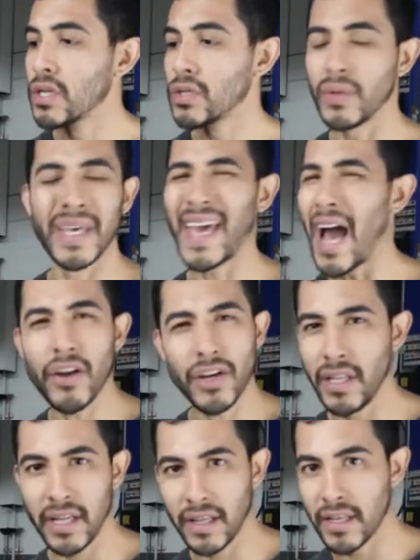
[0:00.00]
So they
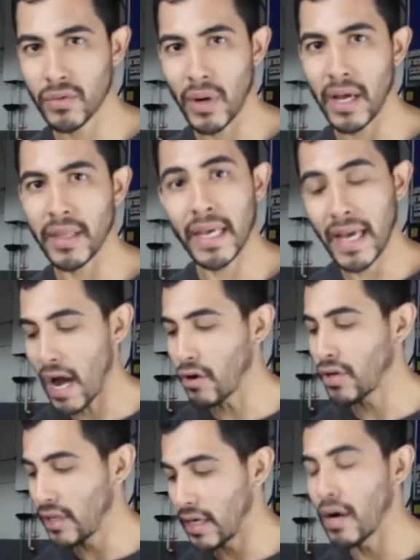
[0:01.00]
calculated this, right? They
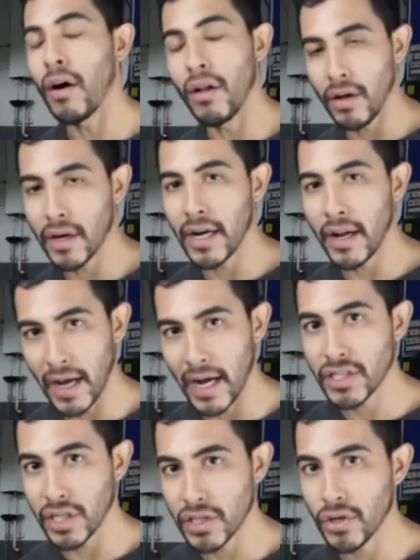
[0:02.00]
calculated how long it
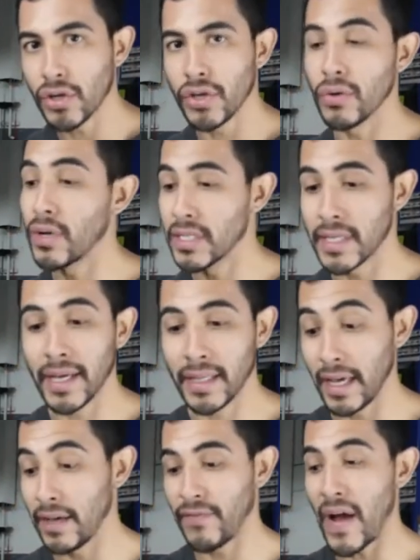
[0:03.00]
actually took you, because
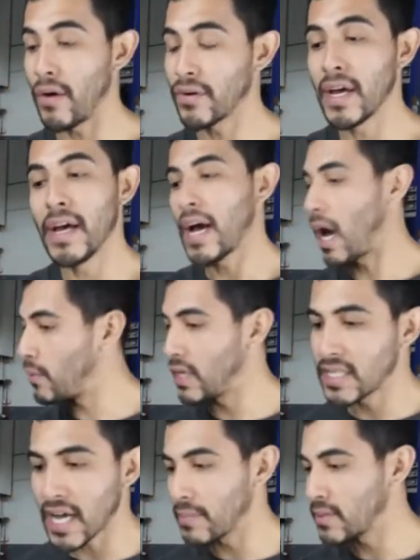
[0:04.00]
like they found how
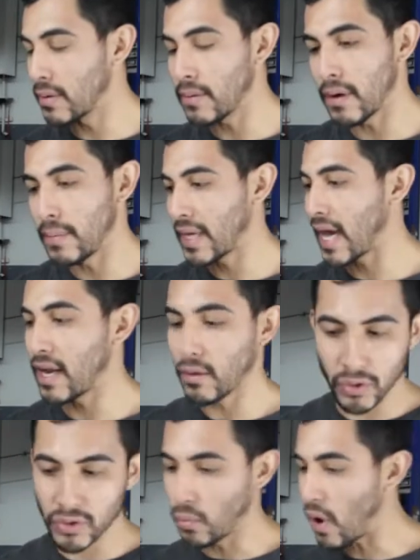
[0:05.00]
many times a
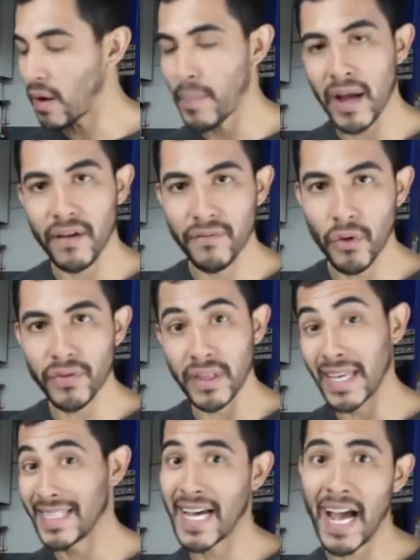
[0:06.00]
mechanic would walk back and forth,
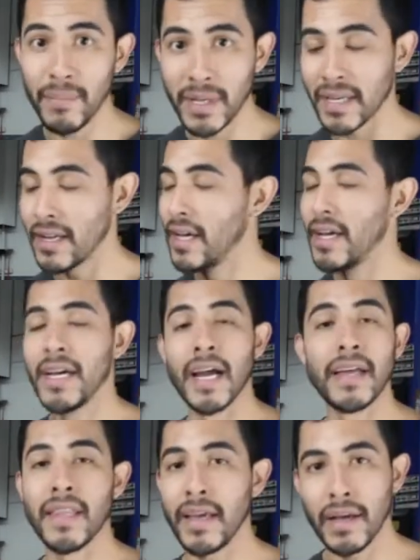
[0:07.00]
and they timed it,
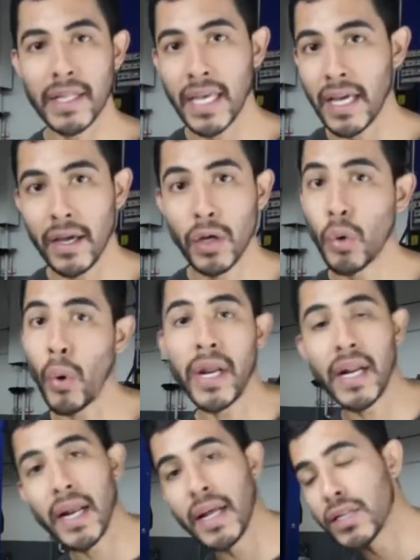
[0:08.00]
and they
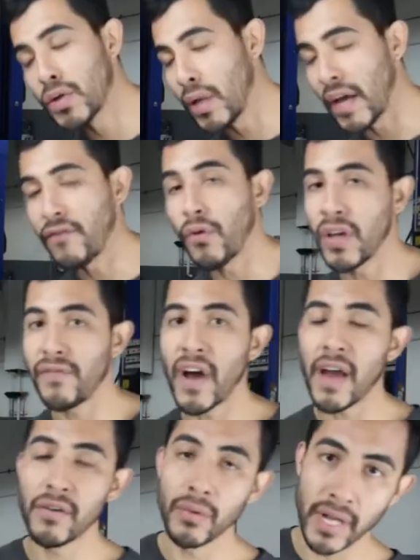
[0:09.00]
equated it to like
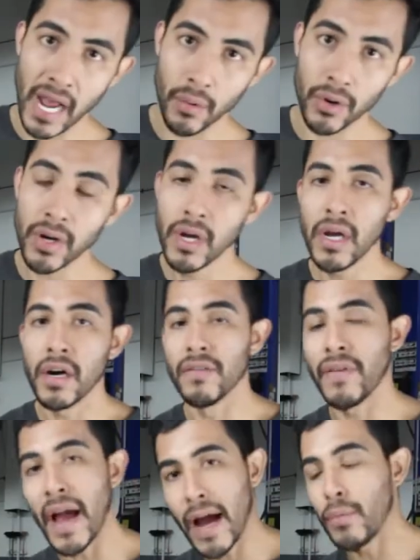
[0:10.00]
45 to an hour
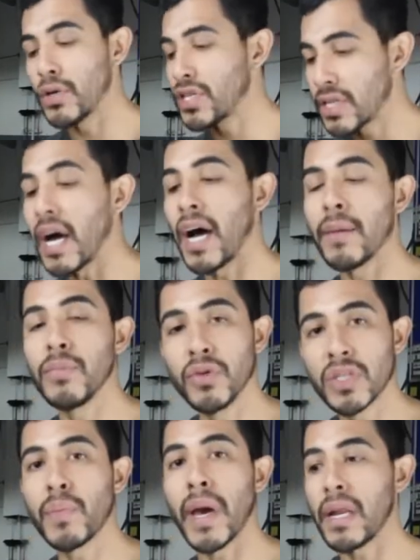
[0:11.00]
of average time
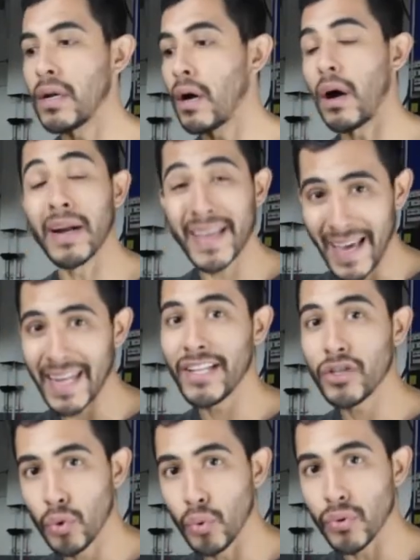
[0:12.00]
you spend on
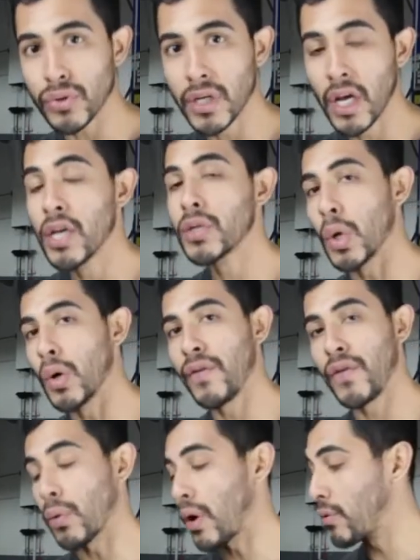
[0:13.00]
getting tools. So
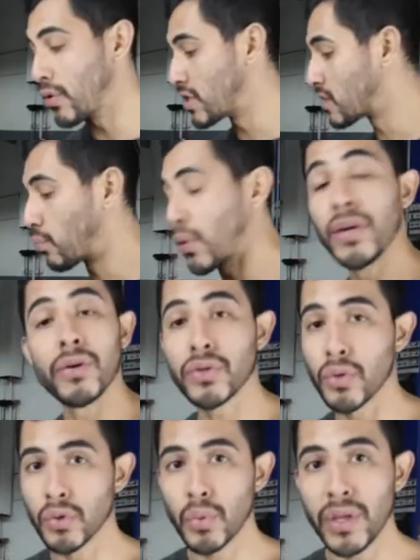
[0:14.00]
if you were able to just bring your
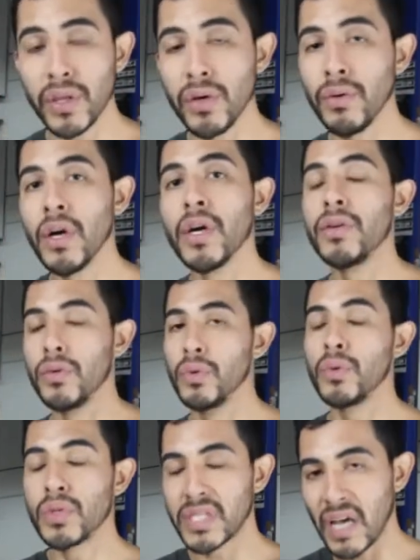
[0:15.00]
tools with you,
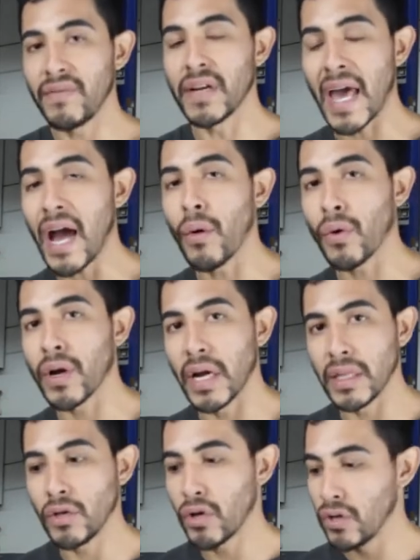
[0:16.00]
you saved an hour,
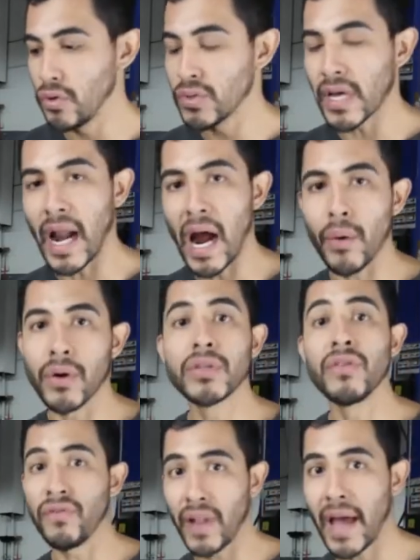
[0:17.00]
and you could use that hour
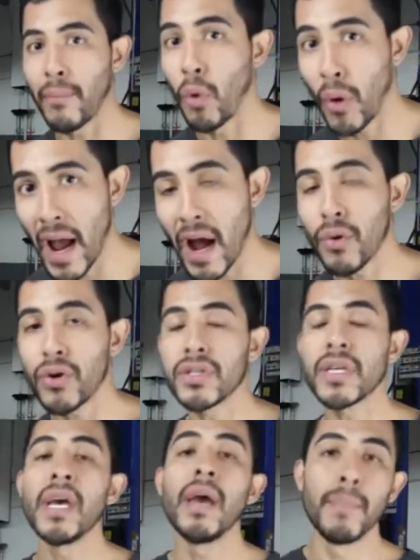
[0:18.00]
to flag more
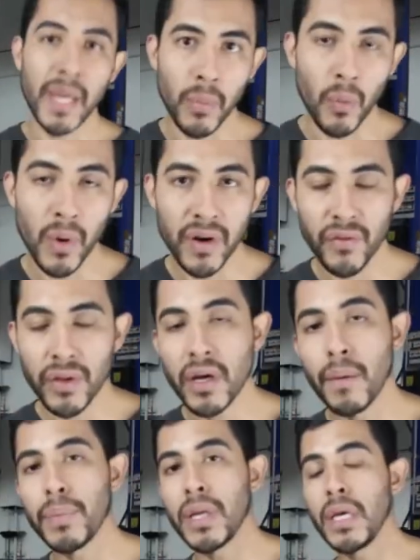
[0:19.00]
hours, make more money for the
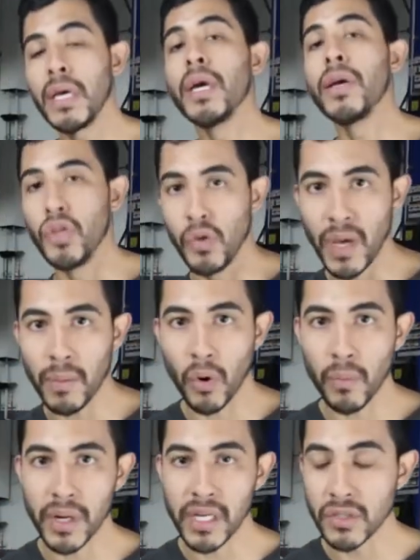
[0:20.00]
company, you make
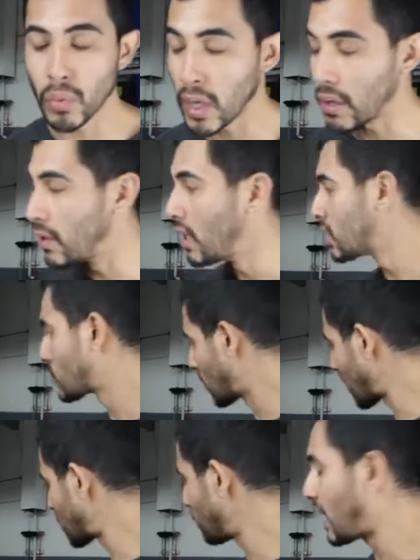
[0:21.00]
more money as well. So
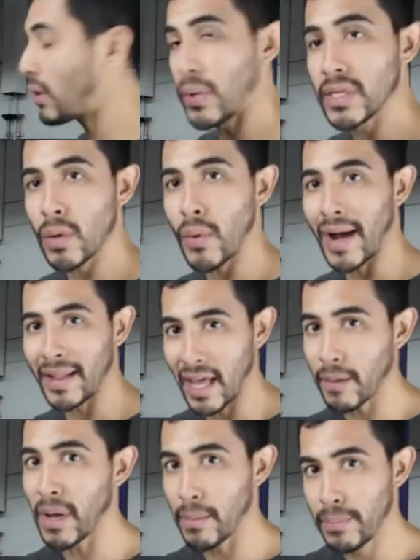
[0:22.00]
that's the main reason why I
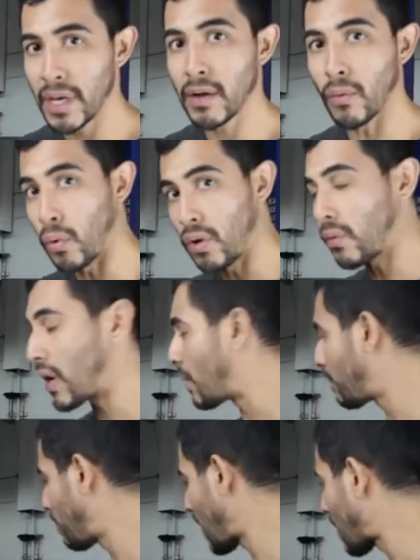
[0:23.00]
like my big roll
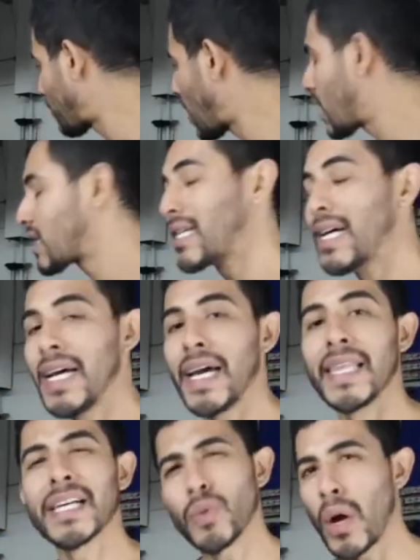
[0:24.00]
around black box.
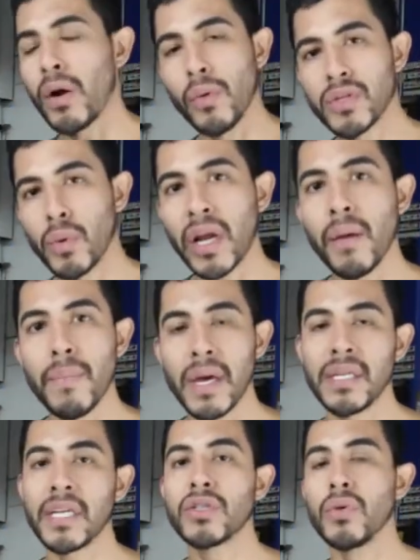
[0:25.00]
And that's why I always
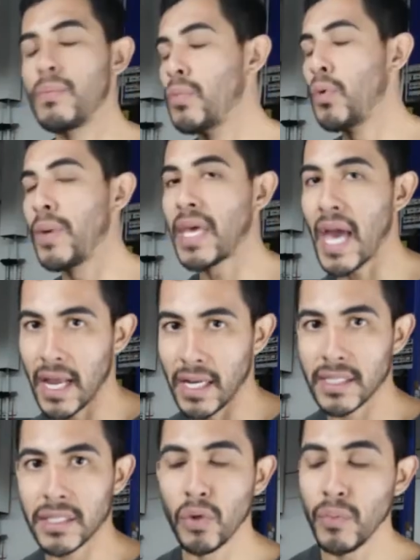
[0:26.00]
recommend it to new
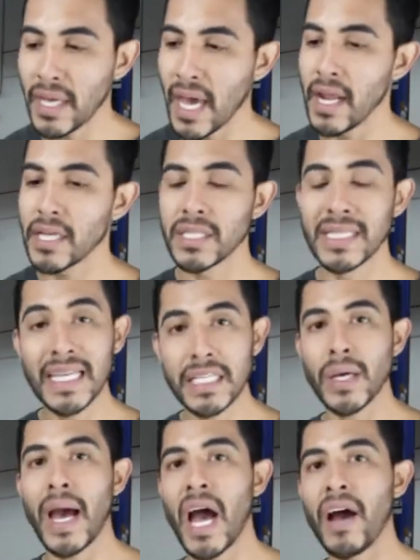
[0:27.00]
mechanics. New mechanics
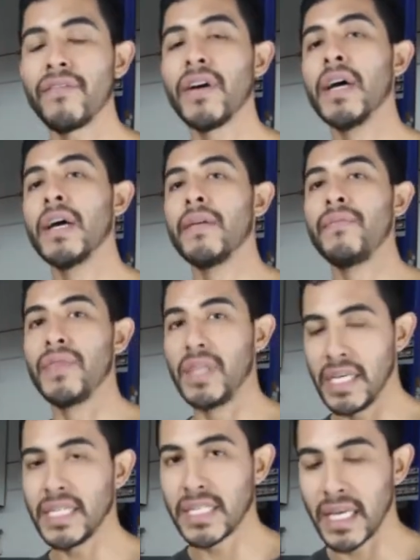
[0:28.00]
need to have
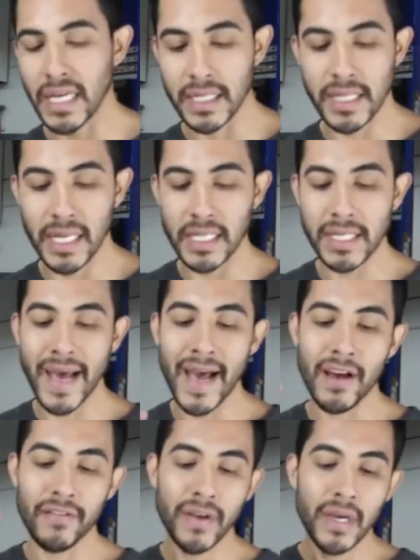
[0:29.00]
these things. They need to
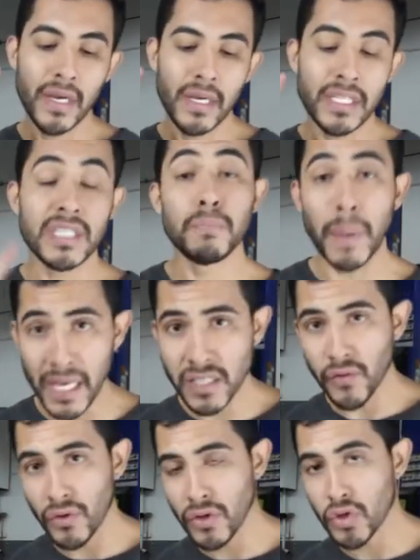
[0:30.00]
have
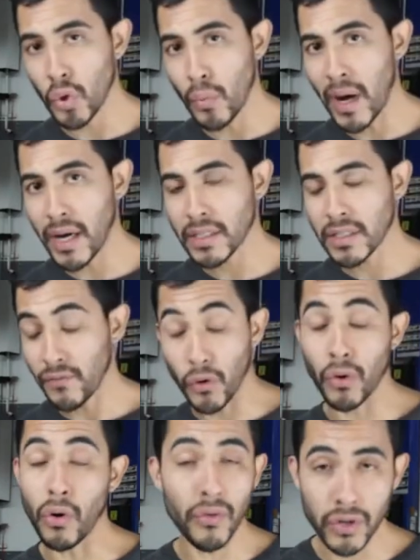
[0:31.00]
space for their toolbox,
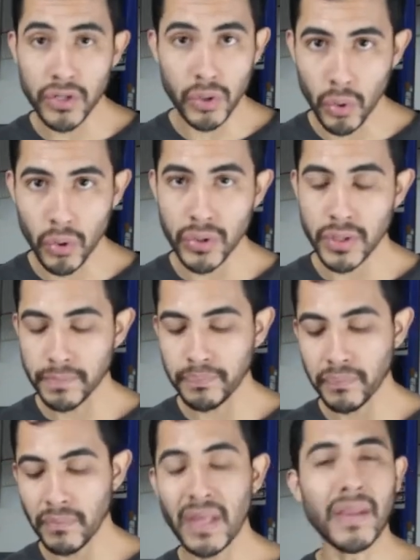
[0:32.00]
for all their tools
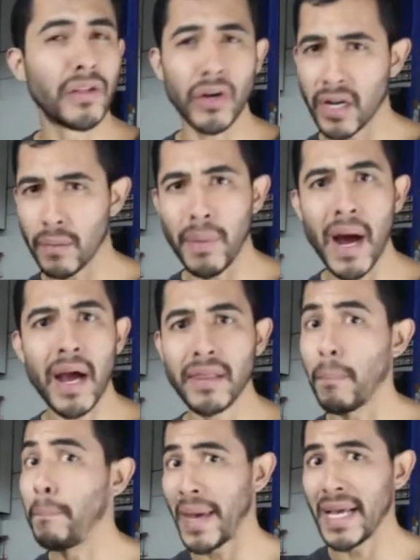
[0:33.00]
that they're gonna buy,
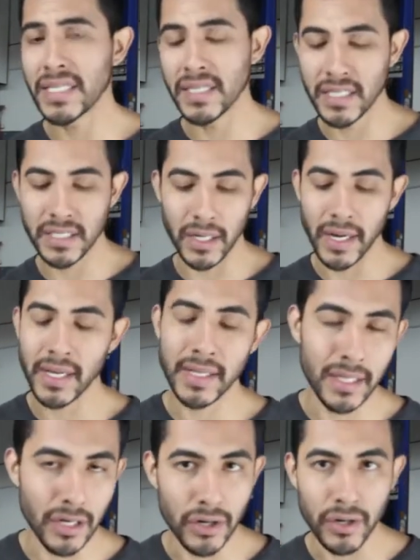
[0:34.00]
the basics,
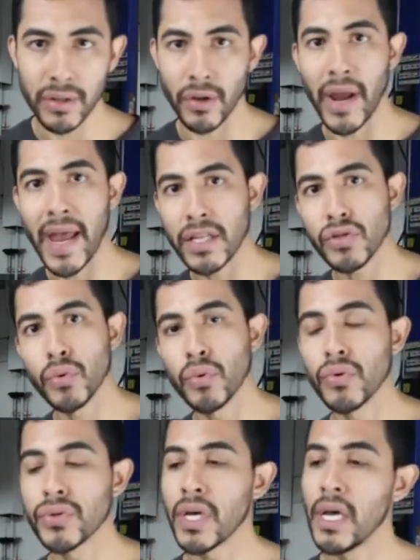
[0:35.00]
their hand
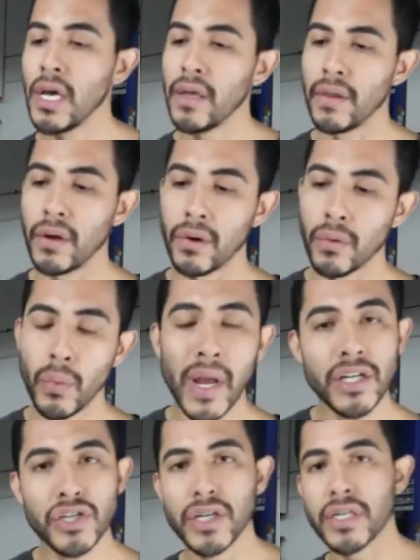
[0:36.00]
tools, their
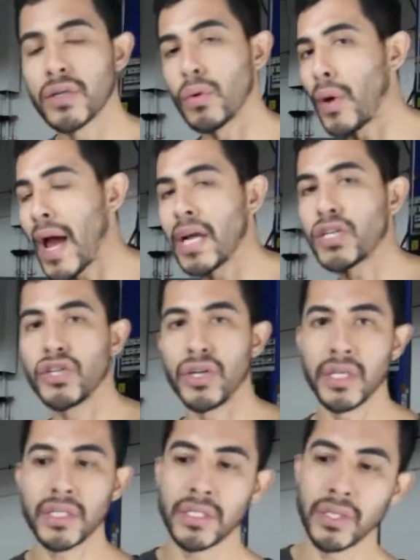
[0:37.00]
wrenches, their
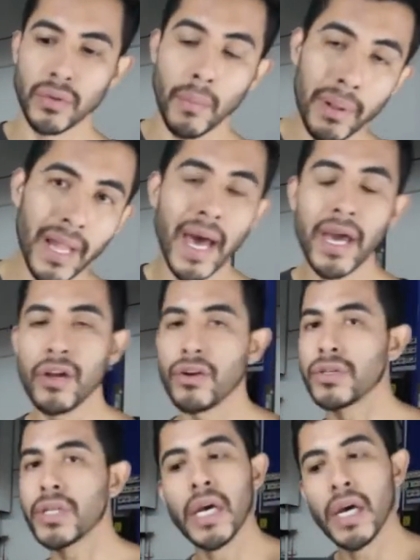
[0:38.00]
ratchets, you know,
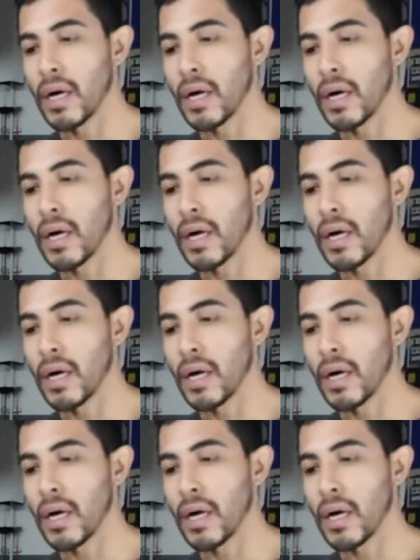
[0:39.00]
pliers,